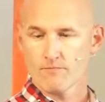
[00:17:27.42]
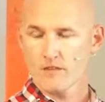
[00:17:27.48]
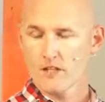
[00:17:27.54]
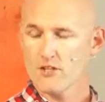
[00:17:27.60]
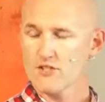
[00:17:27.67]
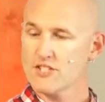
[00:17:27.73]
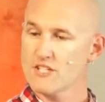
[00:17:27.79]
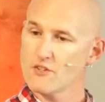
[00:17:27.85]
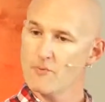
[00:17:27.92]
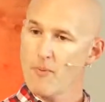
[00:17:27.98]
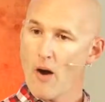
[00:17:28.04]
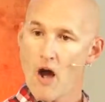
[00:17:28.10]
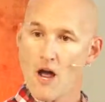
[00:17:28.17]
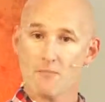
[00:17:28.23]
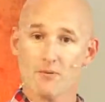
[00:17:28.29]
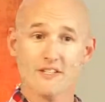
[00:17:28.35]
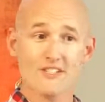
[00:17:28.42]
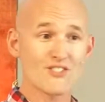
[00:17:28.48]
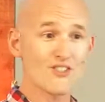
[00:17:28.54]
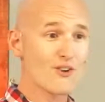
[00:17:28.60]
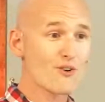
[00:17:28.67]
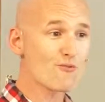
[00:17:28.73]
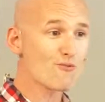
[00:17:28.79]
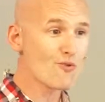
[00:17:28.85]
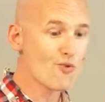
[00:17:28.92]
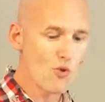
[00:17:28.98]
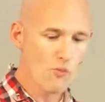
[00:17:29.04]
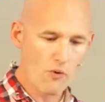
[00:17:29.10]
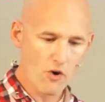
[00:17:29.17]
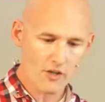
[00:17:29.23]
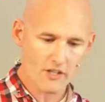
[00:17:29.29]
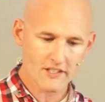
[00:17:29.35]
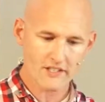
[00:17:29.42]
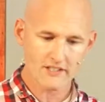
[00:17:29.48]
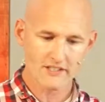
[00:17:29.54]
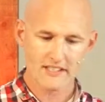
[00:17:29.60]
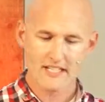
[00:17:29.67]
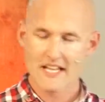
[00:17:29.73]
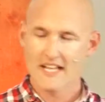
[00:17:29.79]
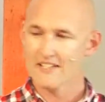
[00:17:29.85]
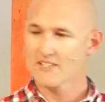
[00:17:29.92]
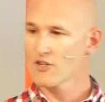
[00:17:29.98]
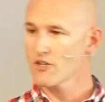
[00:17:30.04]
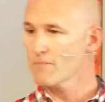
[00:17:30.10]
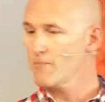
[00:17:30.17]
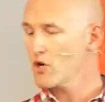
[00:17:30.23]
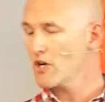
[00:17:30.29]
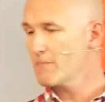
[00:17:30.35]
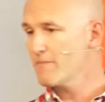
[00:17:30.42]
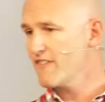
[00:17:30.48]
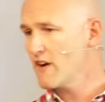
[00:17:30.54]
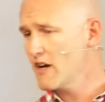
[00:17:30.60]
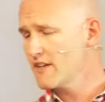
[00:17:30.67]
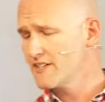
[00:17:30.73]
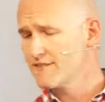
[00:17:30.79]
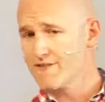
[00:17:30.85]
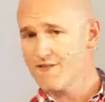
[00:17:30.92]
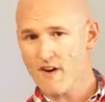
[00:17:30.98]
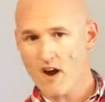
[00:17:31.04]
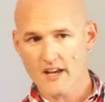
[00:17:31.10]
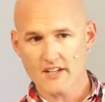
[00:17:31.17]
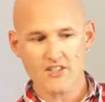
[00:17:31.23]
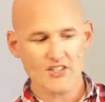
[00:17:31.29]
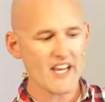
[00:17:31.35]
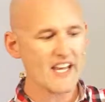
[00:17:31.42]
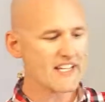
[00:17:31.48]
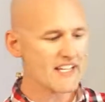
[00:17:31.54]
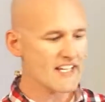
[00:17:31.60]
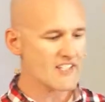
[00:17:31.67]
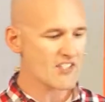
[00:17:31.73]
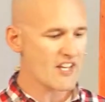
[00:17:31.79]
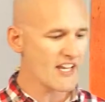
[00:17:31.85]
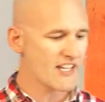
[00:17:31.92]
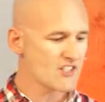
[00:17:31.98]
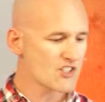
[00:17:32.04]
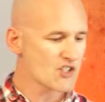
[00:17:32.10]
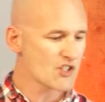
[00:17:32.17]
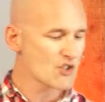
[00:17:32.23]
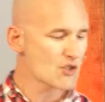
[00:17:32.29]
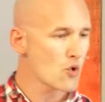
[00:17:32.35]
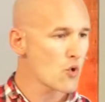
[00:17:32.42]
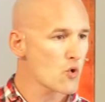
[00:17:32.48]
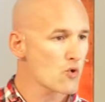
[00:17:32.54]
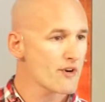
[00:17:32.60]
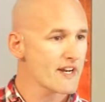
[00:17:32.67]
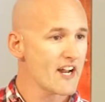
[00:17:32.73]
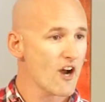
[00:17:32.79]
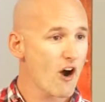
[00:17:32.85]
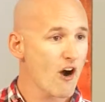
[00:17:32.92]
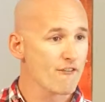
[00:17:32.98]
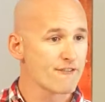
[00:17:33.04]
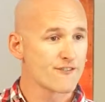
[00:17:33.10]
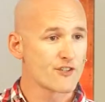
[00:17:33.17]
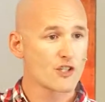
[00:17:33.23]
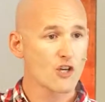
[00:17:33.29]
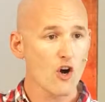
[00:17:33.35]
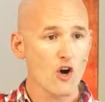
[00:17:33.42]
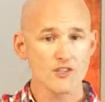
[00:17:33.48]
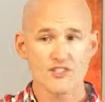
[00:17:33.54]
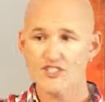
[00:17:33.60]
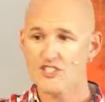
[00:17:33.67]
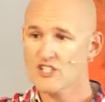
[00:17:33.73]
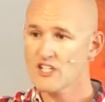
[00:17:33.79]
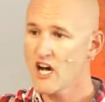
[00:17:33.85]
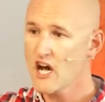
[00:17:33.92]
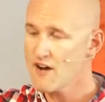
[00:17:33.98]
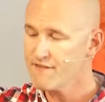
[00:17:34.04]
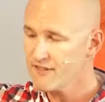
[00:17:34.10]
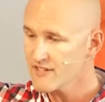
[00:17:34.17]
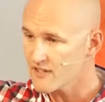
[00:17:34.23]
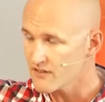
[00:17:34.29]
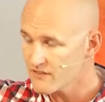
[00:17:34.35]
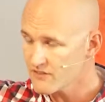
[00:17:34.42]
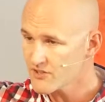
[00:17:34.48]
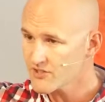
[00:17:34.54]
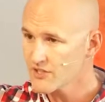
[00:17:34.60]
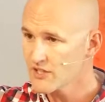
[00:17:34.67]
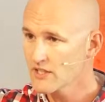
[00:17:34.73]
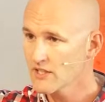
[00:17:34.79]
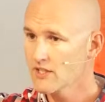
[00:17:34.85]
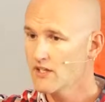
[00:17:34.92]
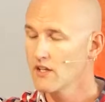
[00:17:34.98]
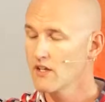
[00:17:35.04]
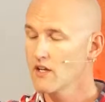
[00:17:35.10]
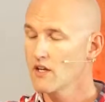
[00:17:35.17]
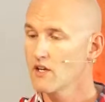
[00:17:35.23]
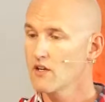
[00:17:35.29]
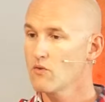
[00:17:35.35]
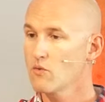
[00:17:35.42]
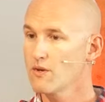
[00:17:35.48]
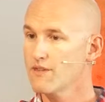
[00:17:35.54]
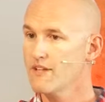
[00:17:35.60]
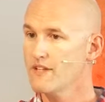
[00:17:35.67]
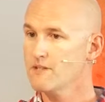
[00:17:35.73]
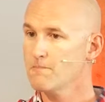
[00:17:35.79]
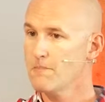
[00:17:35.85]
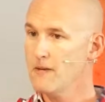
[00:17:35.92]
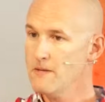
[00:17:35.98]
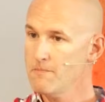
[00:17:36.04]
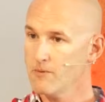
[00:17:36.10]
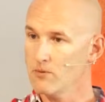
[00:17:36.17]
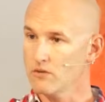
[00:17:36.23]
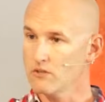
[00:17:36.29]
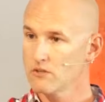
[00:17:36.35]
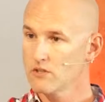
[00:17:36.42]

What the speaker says: You see, the Bible, it's not a rule book. It's not a book of advice. It is a story of God's covenant with his people.